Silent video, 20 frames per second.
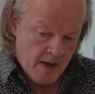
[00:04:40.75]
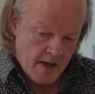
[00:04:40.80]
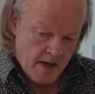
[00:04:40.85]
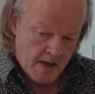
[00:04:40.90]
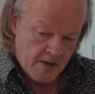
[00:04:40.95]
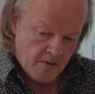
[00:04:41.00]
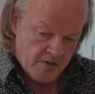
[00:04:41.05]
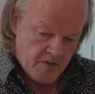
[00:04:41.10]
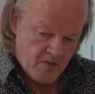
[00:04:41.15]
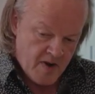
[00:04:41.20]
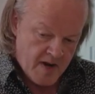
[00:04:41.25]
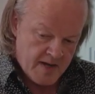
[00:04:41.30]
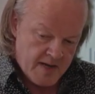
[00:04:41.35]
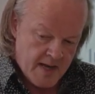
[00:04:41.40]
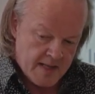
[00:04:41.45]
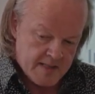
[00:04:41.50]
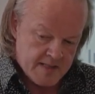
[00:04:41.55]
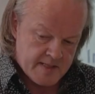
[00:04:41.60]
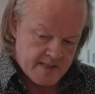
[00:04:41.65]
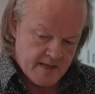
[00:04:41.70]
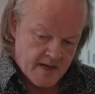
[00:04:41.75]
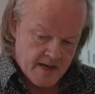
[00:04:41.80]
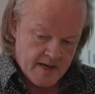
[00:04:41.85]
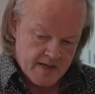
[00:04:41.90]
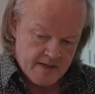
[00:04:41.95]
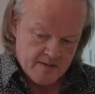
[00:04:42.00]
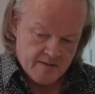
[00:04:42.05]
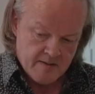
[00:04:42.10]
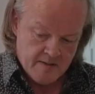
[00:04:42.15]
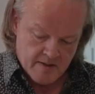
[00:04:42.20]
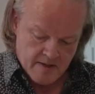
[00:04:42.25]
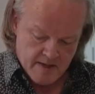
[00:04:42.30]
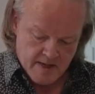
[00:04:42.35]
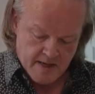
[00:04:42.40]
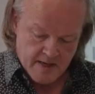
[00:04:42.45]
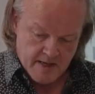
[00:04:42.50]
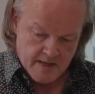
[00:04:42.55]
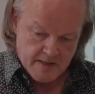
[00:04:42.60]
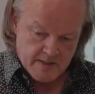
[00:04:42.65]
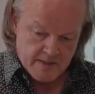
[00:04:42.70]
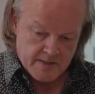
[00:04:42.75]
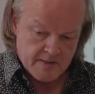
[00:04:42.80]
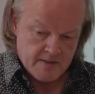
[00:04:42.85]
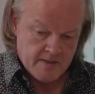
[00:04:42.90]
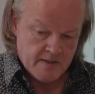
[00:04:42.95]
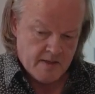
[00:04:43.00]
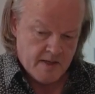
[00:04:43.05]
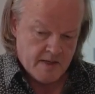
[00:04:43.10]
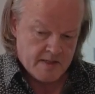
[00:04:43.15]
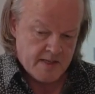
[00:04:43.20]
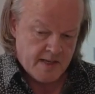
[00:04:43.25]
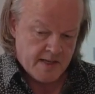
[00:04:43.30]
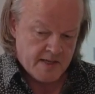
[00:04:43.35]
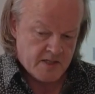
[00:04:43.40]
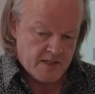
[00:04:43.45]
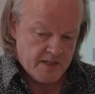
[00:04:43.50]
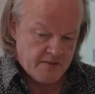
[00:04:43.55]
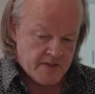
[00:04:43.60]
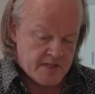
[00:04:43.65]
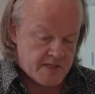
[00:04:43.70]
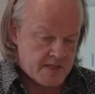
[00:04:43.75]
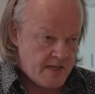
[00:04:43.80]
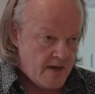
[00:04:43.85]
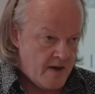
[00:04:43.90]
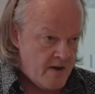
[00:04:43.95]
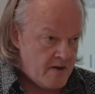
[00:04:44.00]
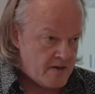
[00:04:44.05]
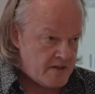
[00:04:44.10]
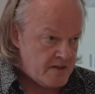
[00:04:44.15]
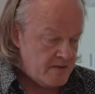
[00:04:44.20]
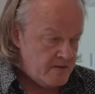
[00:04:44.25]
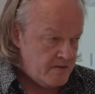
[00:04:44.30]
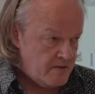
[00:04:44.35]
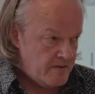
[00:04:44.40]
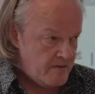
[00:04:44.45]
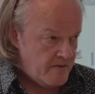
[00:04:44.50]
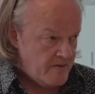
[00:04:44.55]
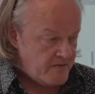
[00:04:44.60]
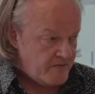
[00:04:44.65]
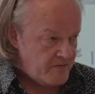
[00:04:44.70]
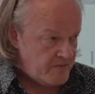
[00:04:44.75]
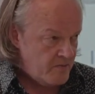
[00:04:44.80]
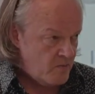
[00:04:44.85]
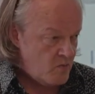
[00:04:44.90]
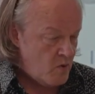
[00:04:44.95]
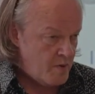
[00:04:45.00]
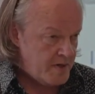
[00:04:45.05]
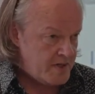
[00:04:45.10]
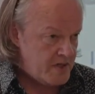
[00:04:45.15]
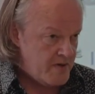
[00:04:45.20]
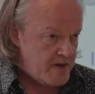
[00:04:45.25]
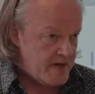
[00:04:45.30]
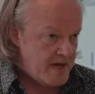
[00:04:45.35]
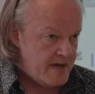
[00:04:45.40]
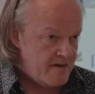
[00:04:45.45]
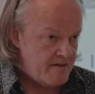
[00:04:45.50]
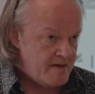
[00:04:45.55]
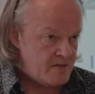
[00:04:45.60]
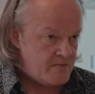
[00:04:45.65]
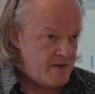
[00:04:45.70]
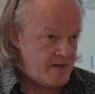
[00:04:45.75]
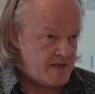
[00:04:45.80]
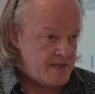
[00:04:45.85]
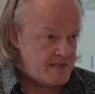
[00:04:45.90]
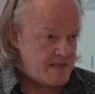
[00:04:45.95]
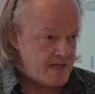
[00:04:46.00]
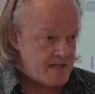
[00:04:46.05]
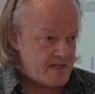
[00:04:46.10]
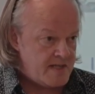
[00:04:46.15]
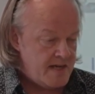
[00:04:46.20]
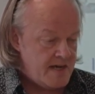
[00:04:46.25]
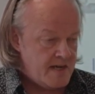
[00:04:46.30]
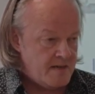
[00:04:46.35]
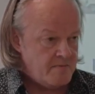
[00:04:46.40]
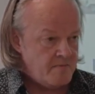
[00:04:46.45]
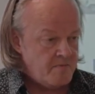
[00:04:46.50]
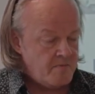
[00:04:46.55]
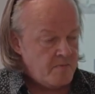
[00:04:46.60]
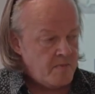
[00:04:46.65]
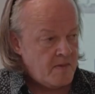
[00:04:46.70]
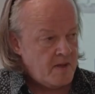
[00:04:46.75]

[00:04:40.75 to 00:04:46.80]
And on the right hand side is essentially the start of what we're doing here in 2016,